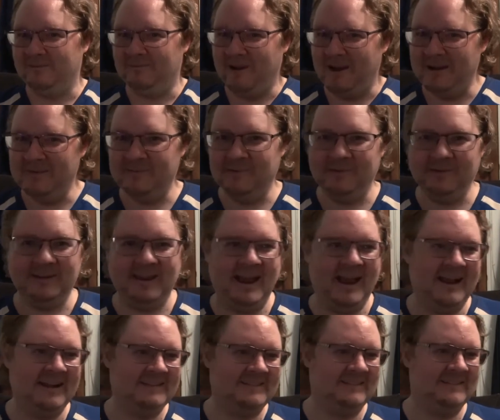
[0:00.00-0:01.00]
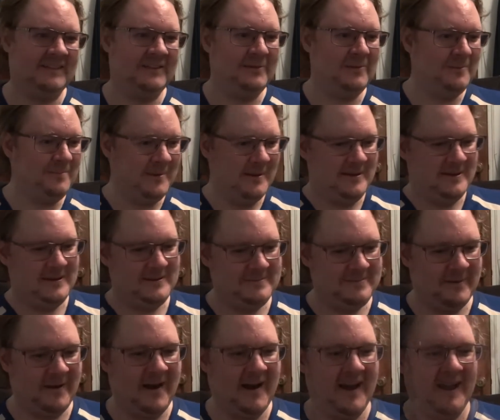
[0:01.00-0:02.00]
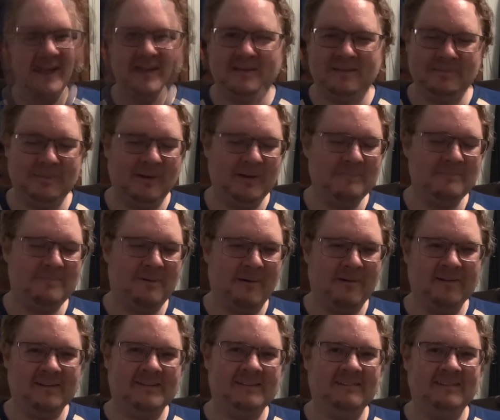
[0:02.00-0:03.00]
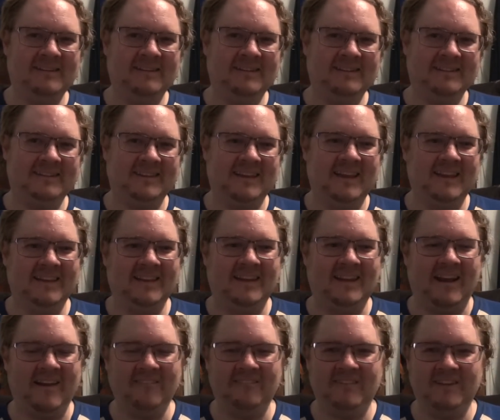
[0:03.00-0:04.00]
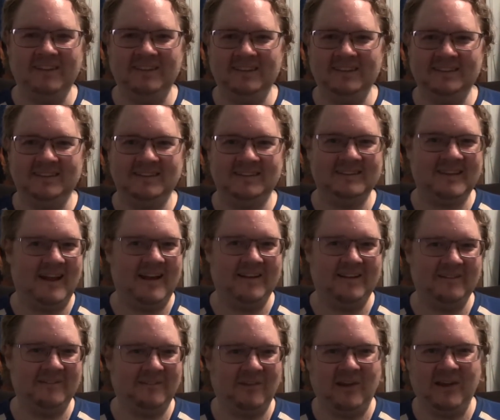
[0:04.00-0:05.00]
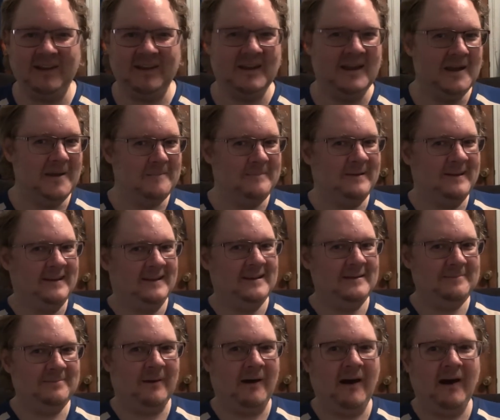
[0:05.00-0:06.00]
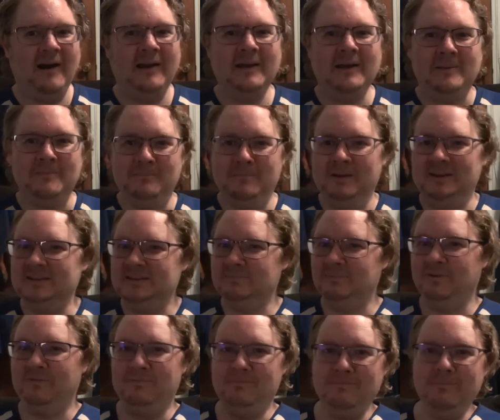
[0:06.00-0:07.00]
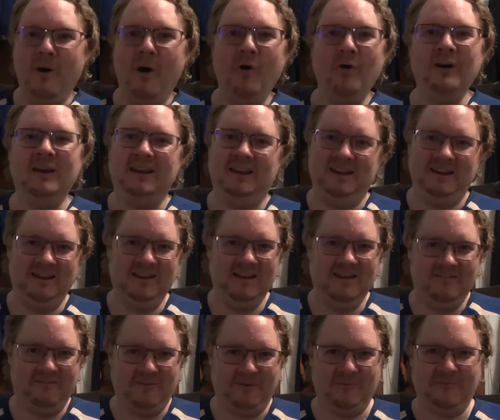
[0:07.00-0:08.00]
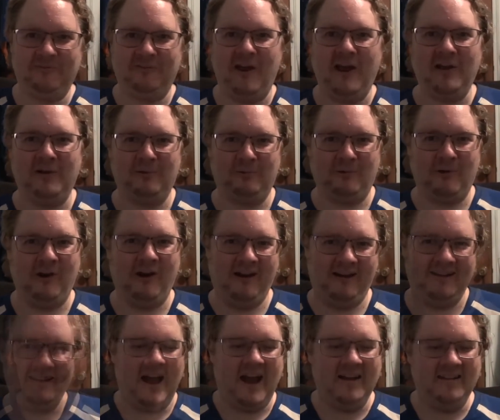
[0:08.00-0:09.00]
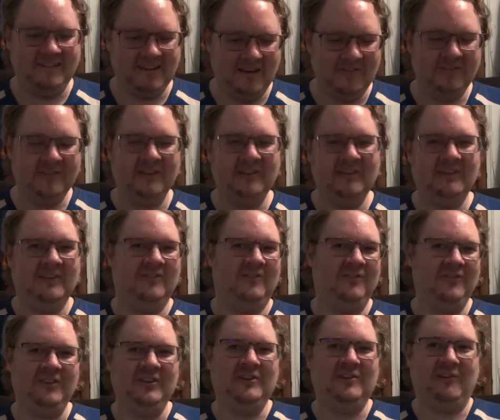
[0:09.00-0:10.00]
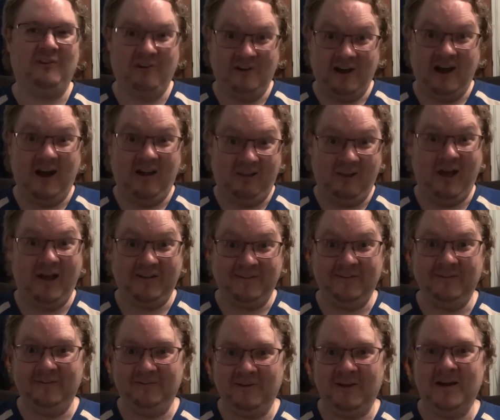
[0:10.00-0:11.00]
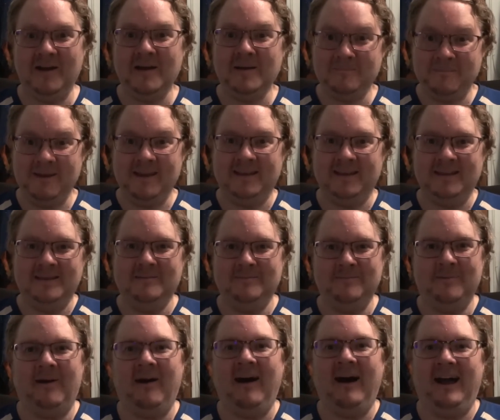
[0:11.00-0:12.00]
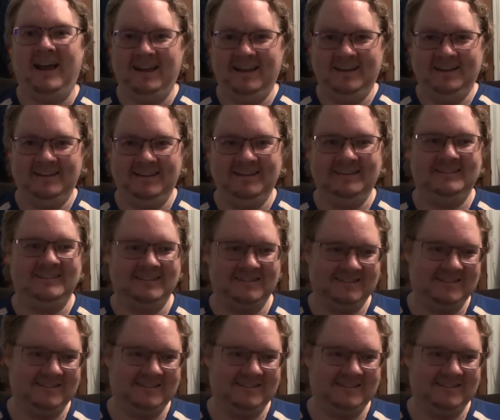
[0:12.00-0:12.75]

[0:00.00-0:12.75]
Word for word: Rainbow Dash or the new Pinkie Pie? But partially gonna say that I think this is kind of like Pinkie Pie mixed with Mokey from Fraggle Rock. I definitely feel a lot of uh, Pinkie Pie in Izzy.